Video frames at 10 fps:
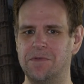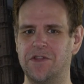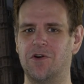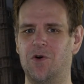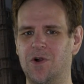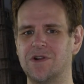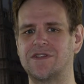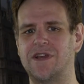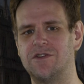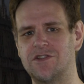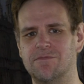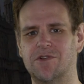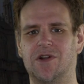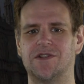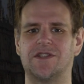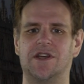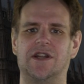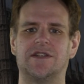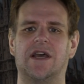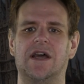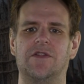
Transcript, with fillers: but there are also some concerns